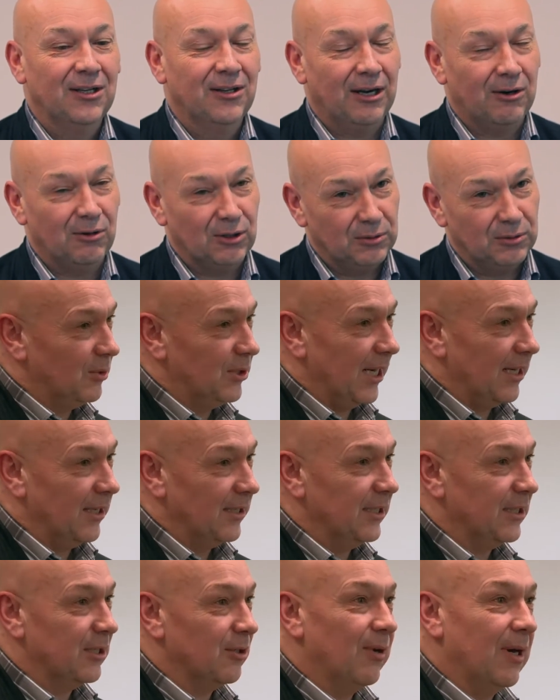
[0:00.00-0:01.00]
there are
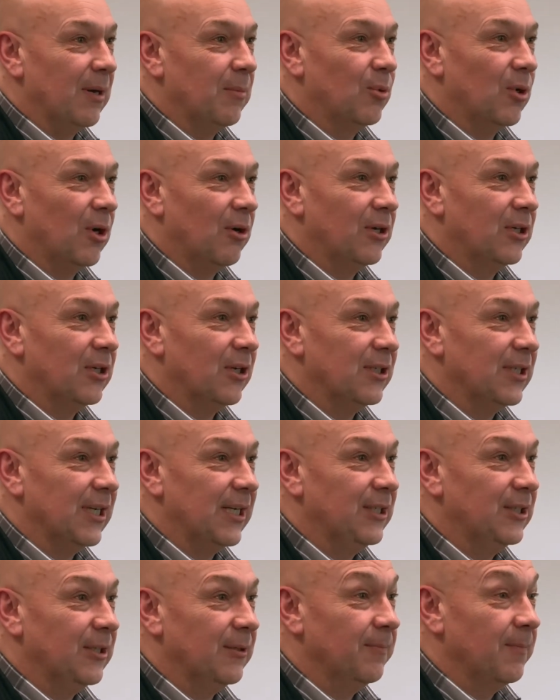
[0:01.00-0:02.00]
challenges around
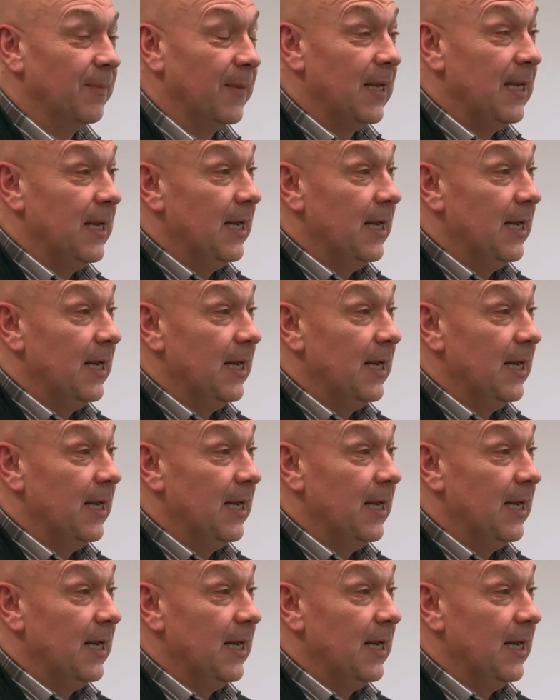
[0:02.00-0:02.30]
prioritization.